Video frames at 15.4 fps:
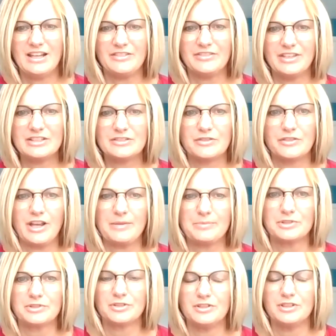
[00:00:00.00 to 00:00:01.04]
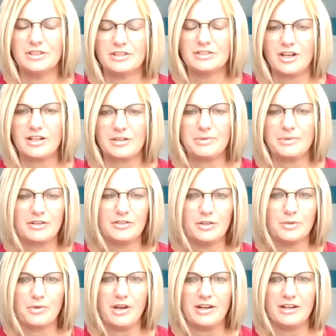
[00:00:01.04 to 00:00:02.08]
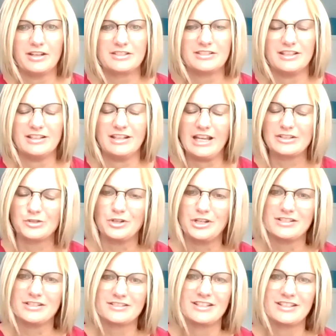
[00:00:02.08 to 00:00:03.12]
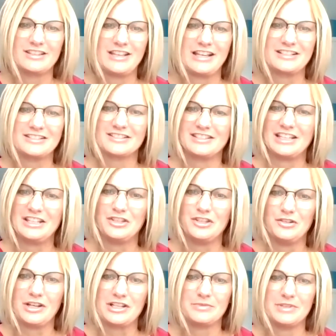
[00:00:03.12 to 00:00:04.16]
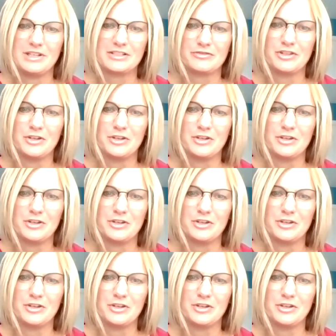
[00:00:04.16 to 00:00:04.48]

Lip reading: and thanks for the opportunity to talk about our new products. And as always, thank you, SBS, for your